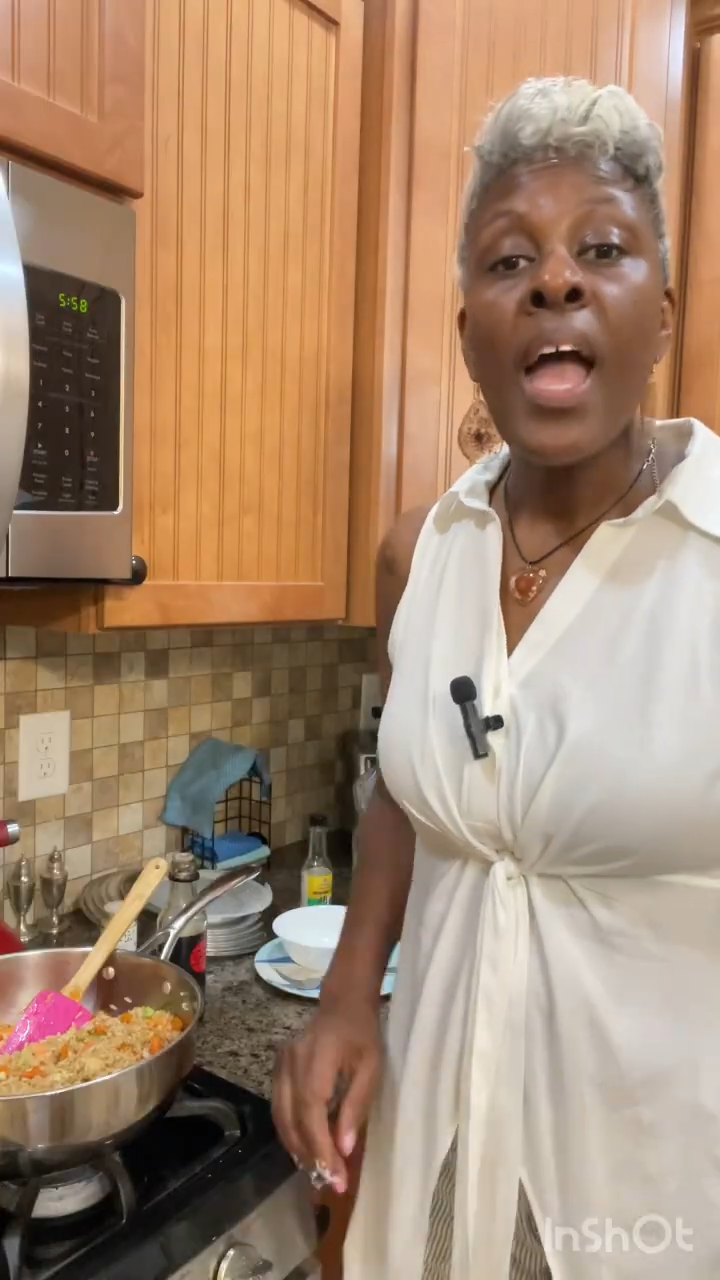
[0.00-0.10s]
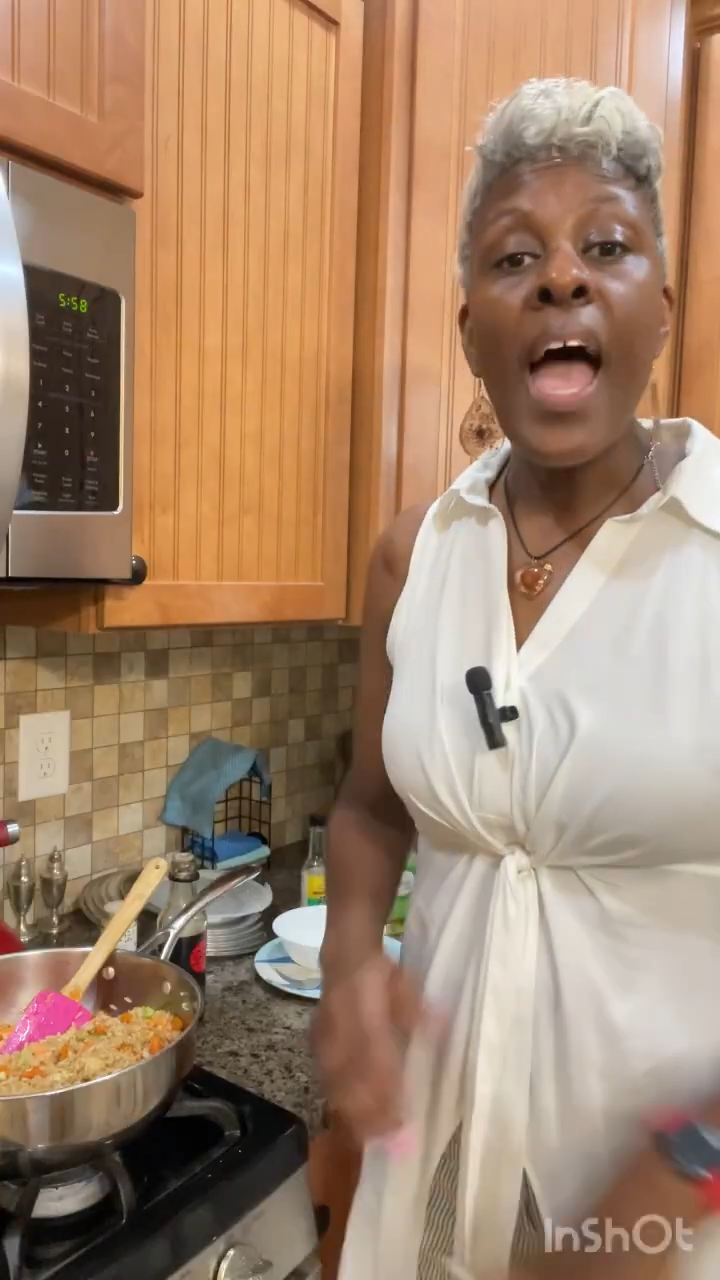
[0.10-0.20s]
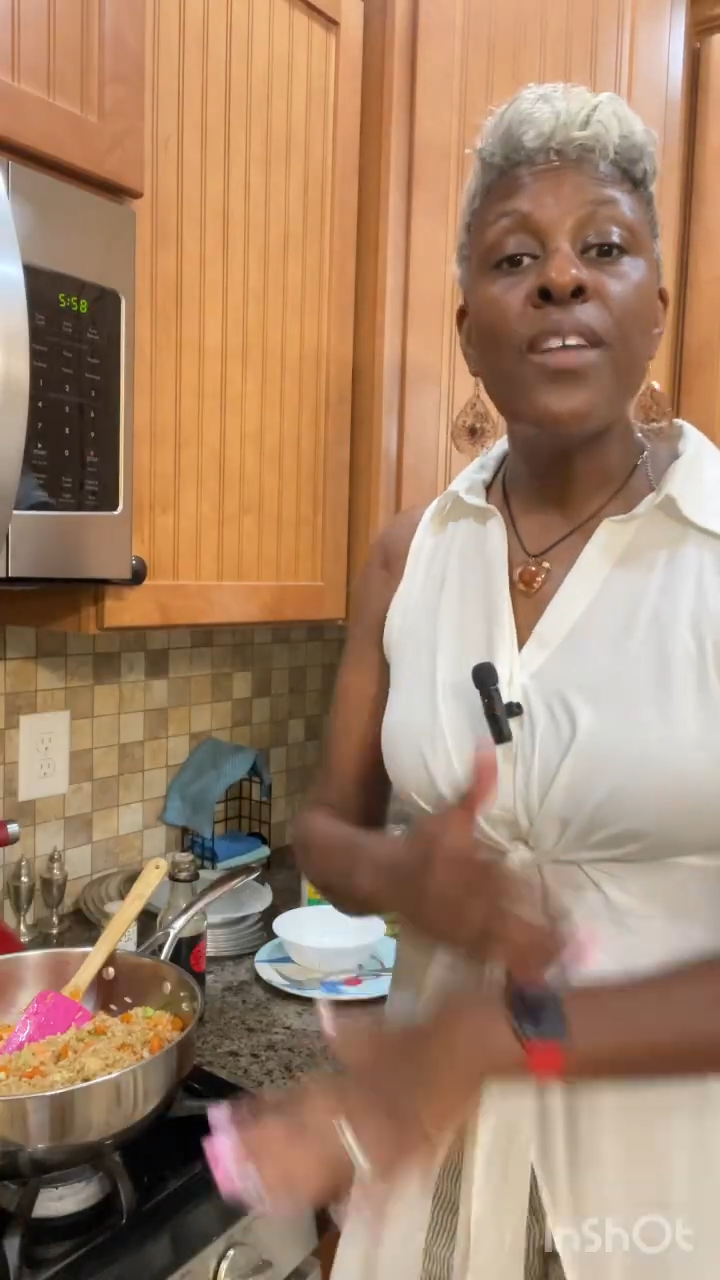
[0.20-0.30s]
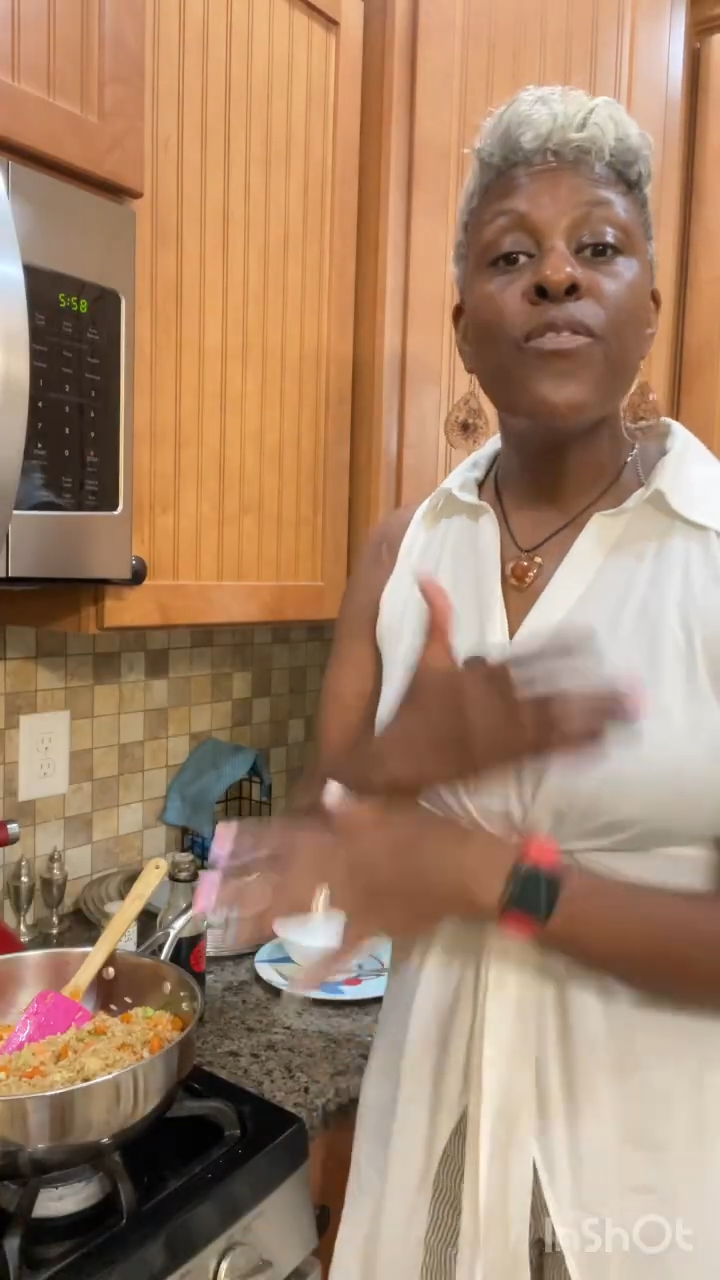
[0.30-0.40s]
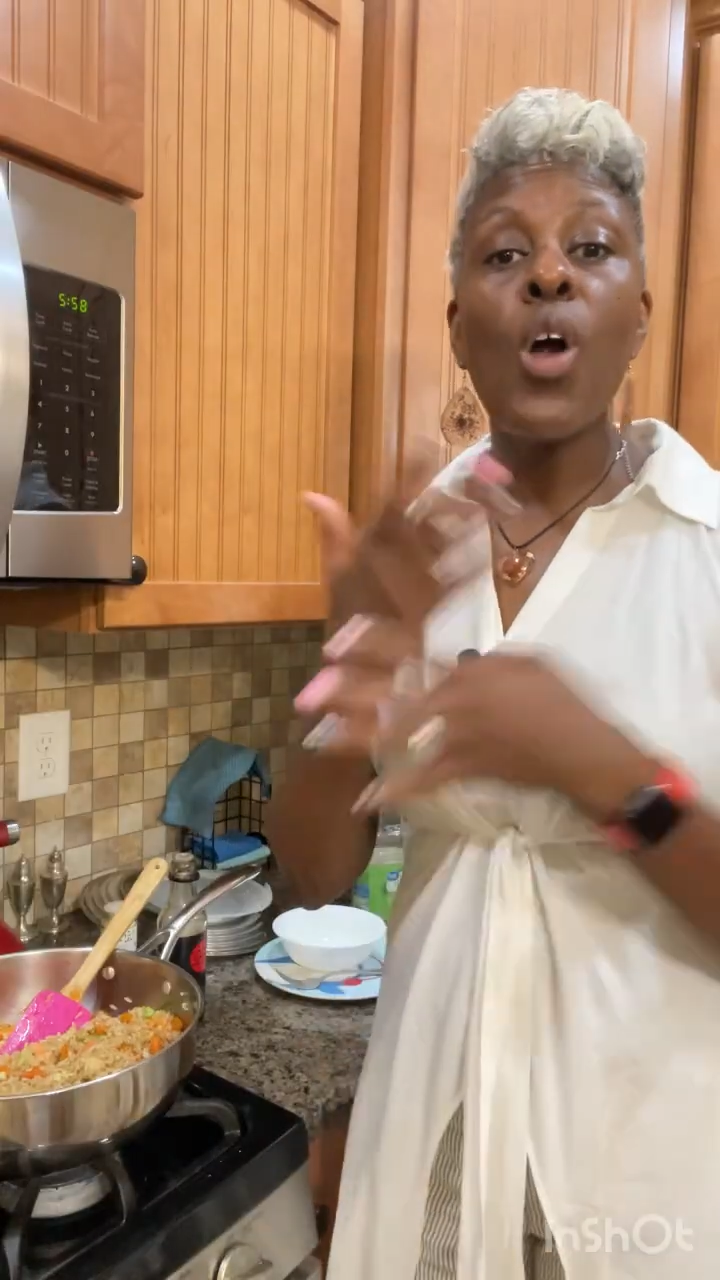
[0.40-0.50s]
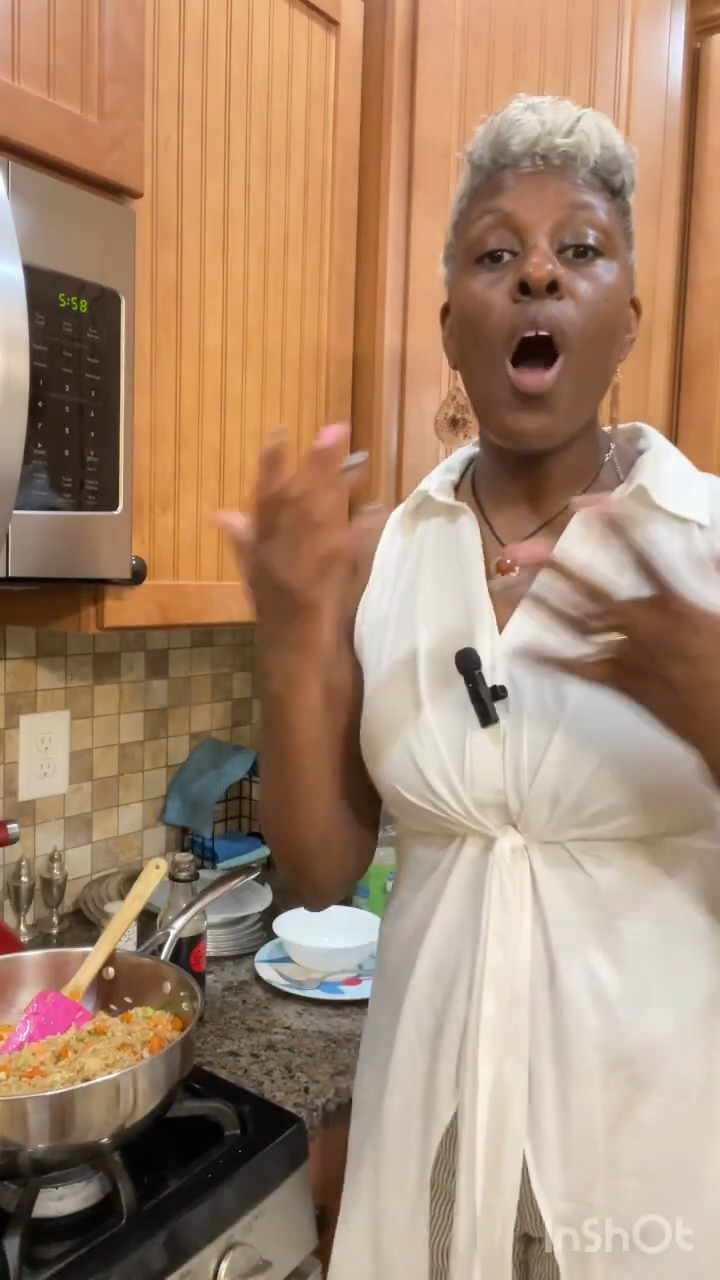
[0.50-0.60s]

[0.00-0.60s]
And for